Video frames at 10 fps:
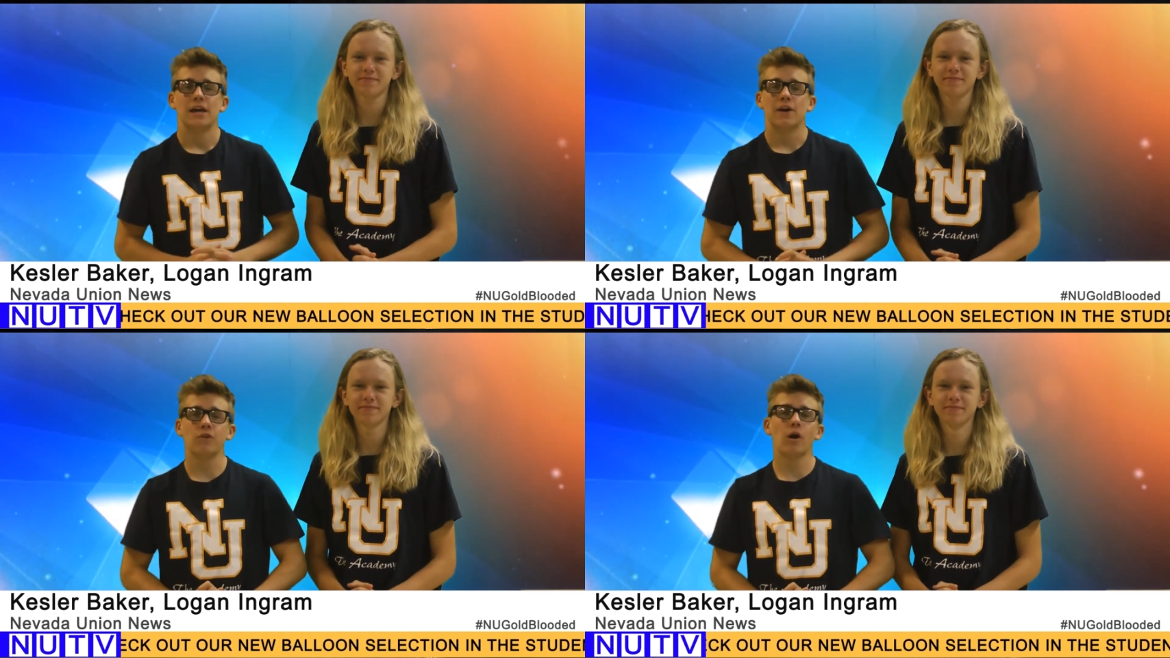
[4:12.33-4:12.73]

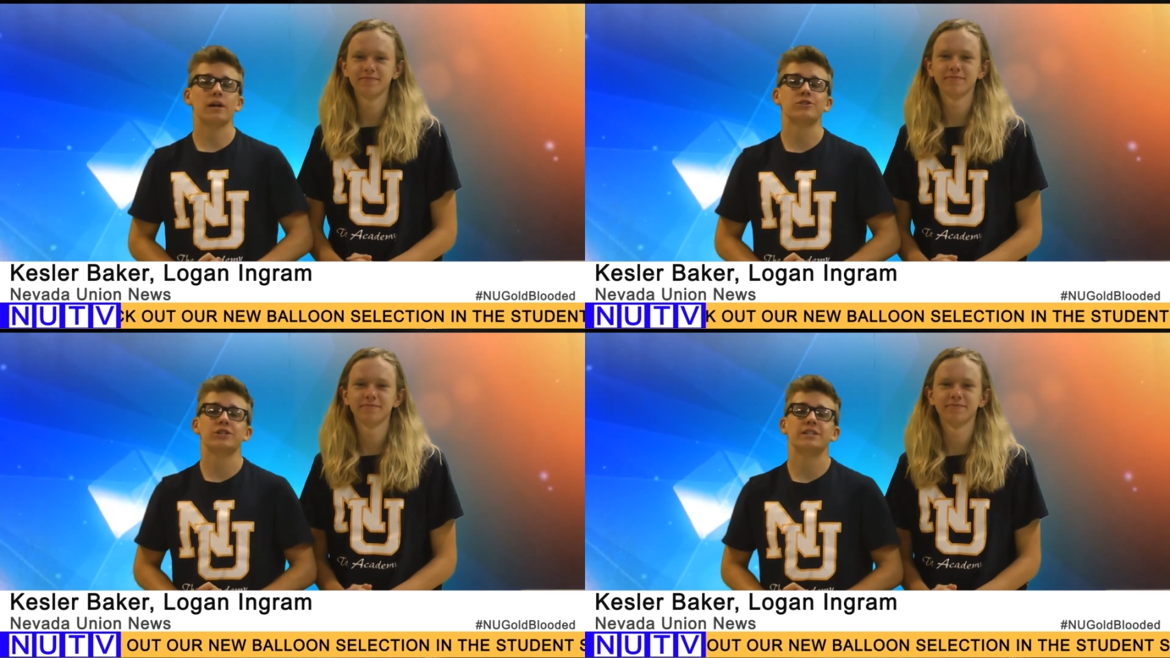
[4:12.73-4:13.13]
Speaker 1: if you are
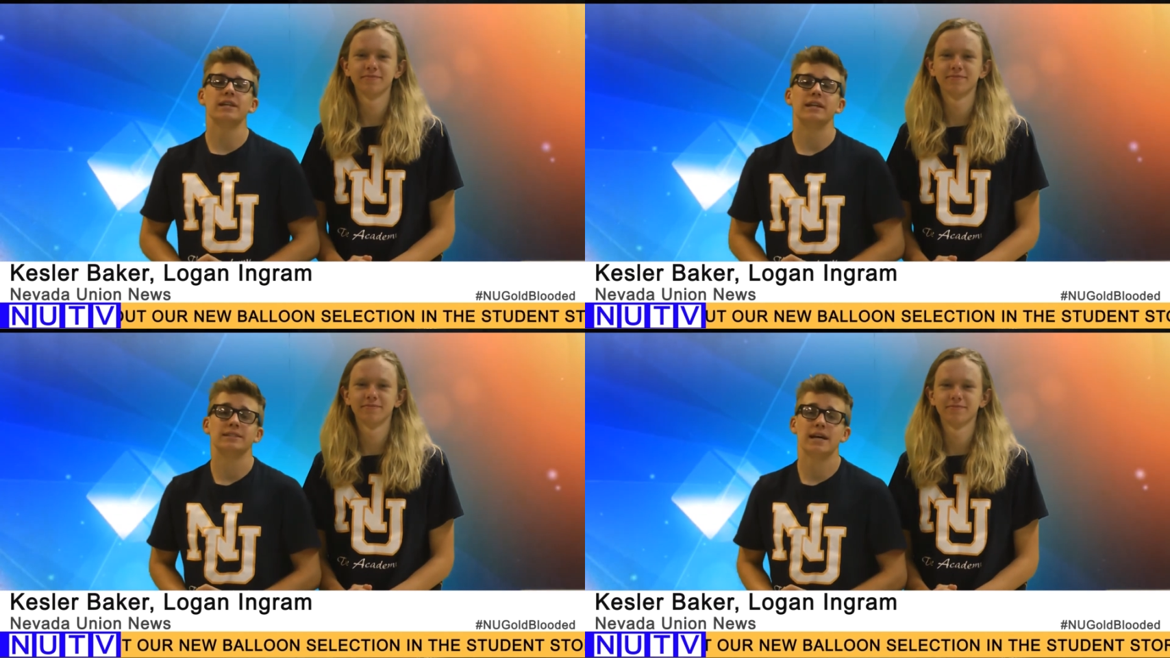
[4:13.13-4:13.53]

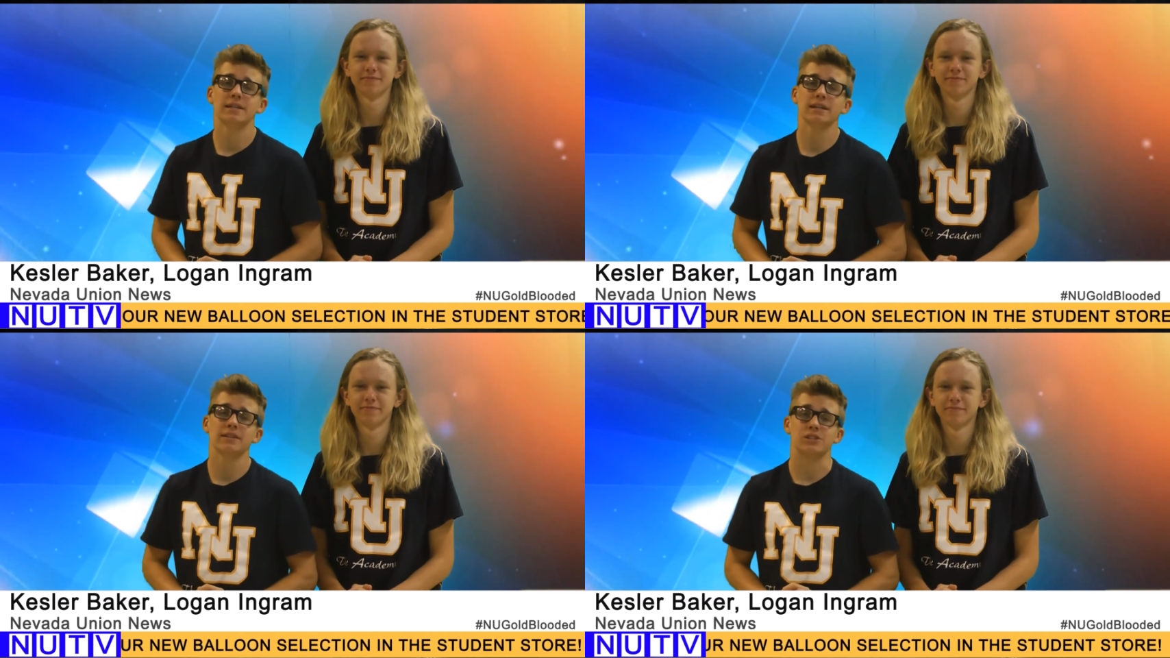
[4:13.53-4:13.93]
interested in
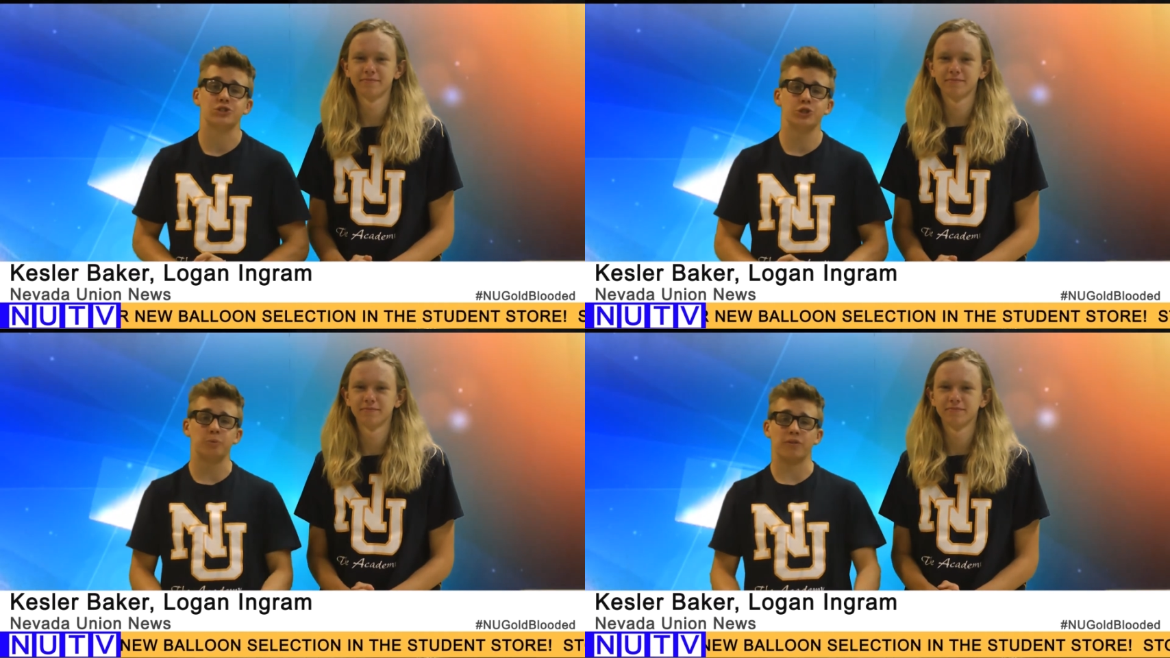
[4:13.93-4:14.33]
attending the
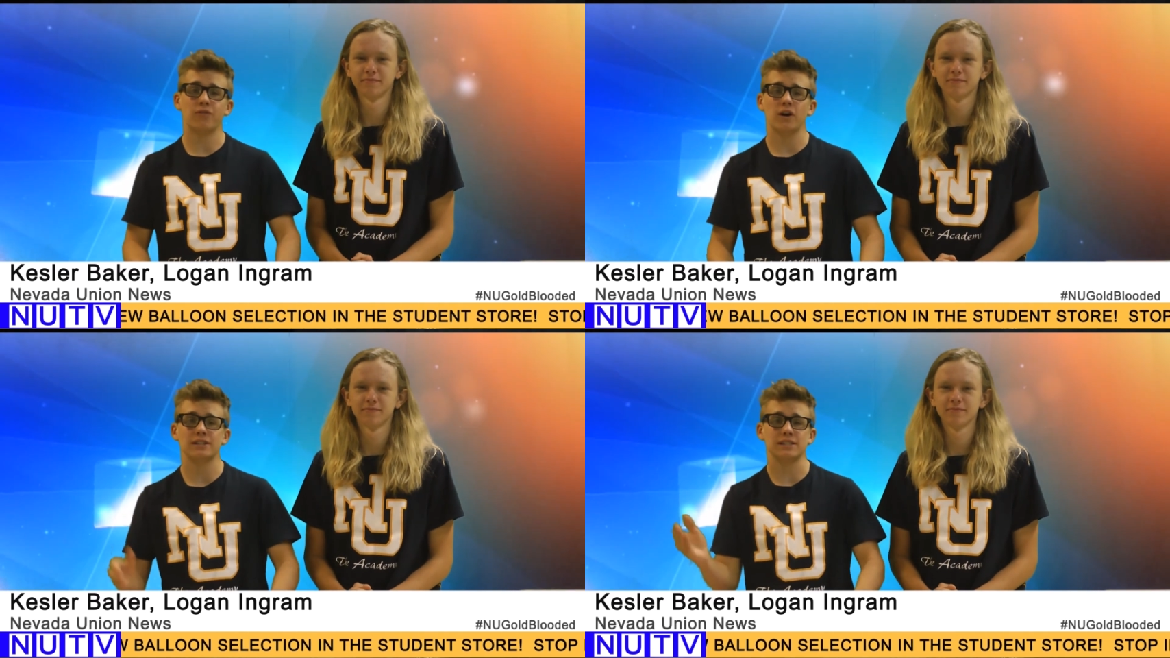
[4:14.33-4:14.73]
super
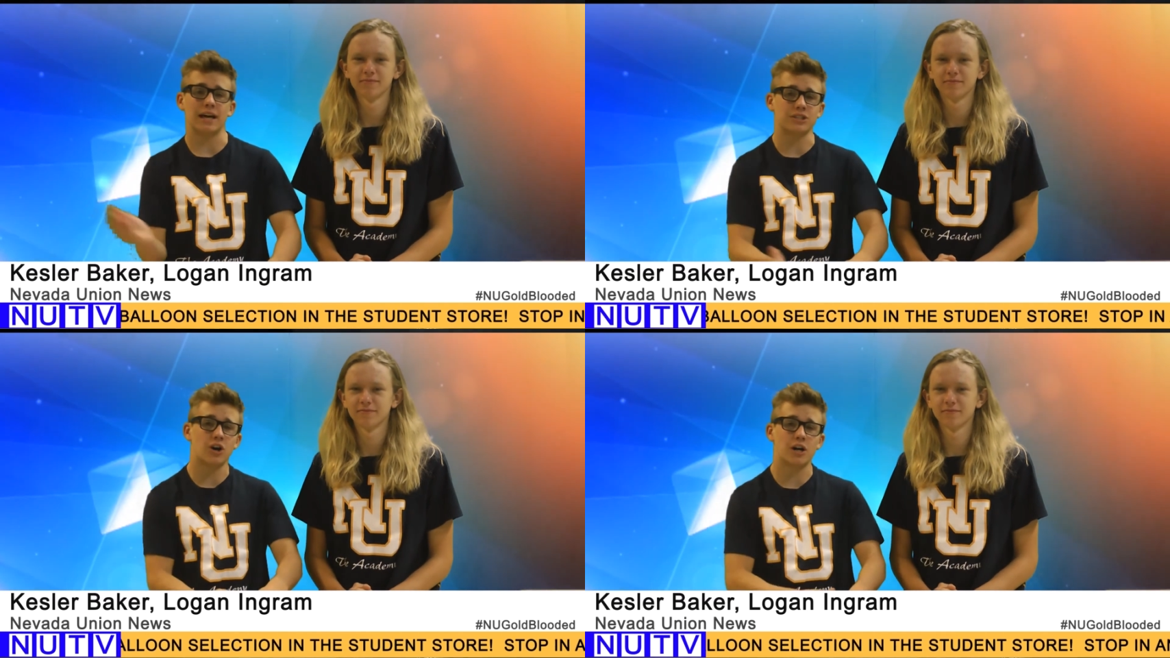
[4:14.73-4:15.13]
fun
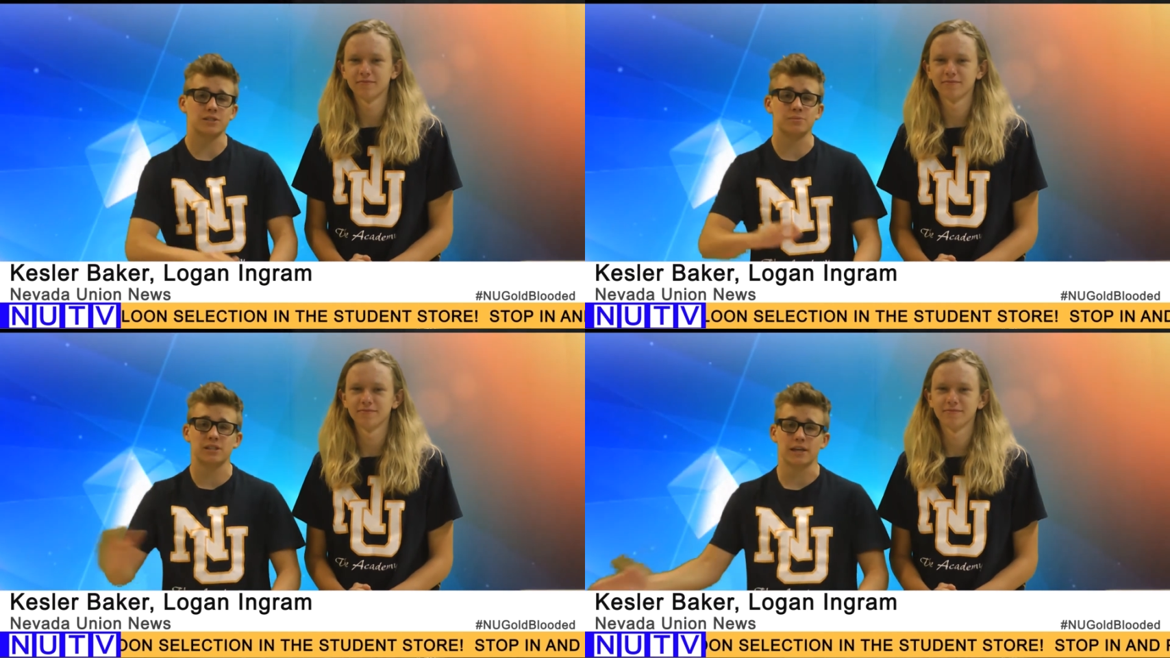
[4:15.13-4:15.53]
slash
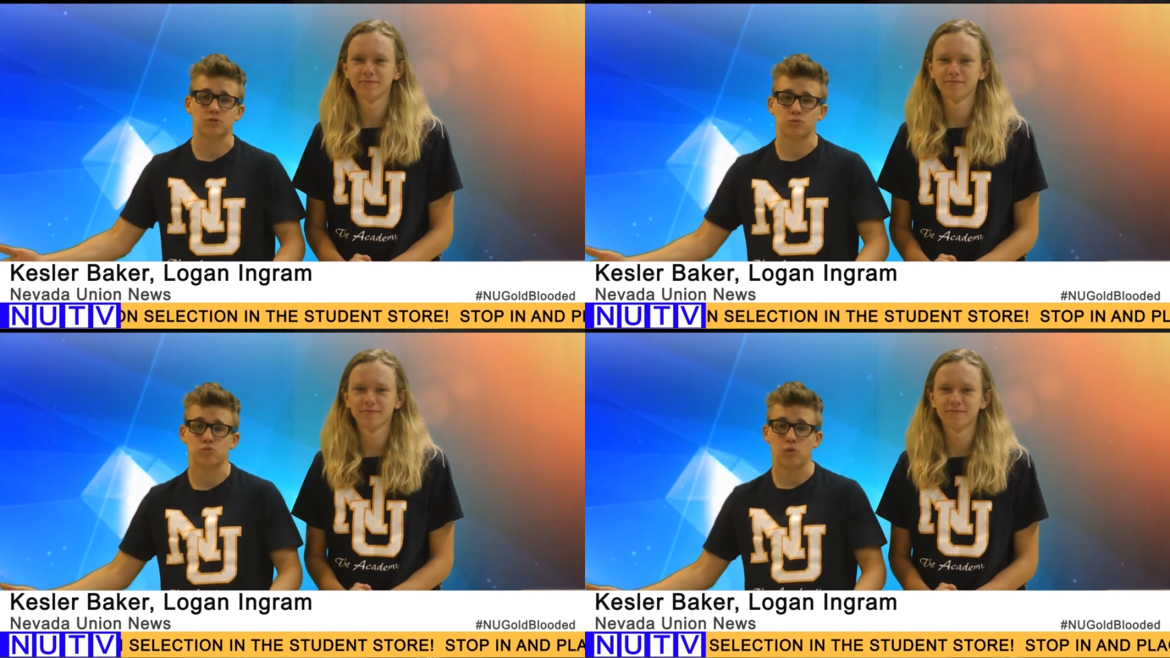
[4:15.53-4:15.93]
awesome
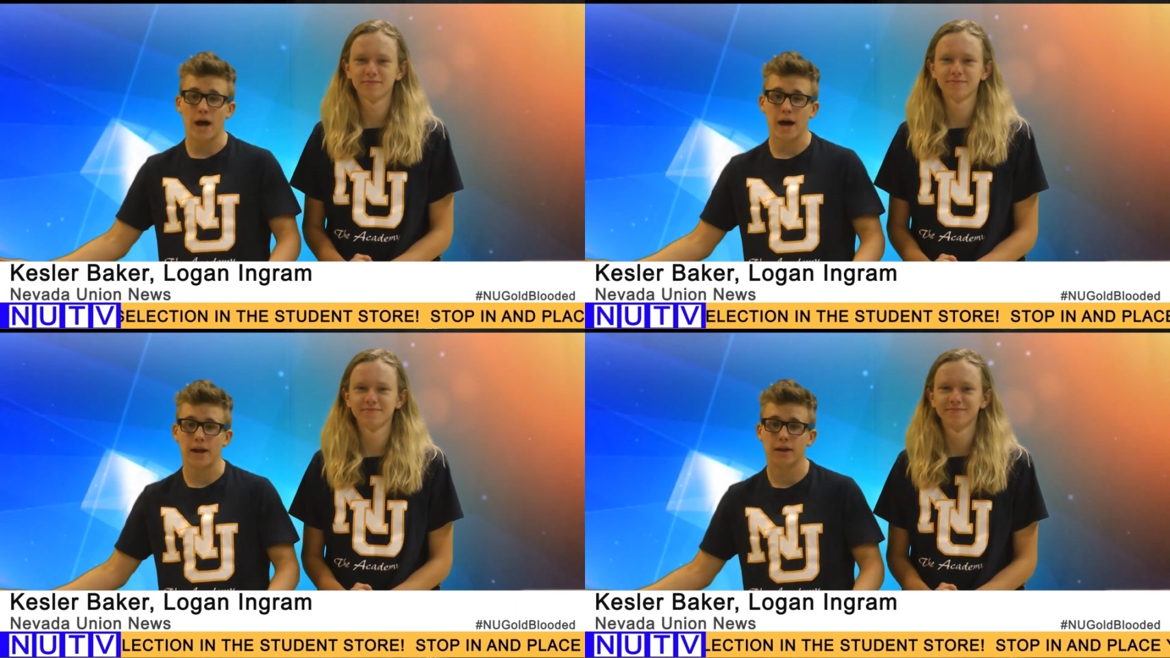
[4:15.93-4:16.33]
slash
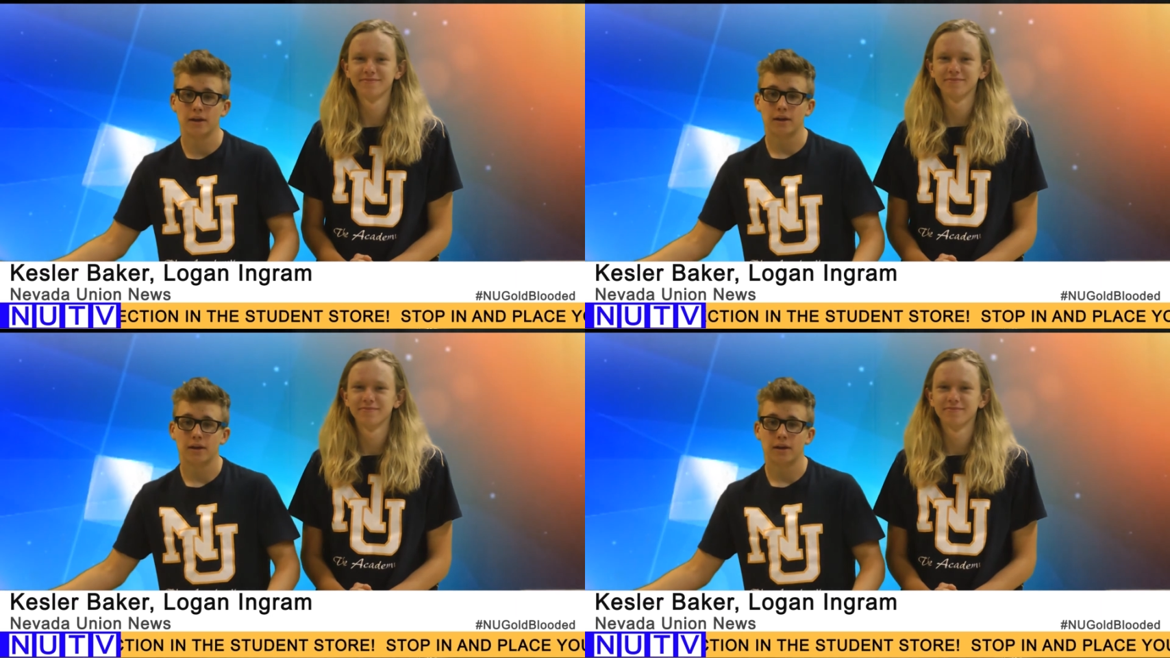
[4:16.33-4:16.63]
rad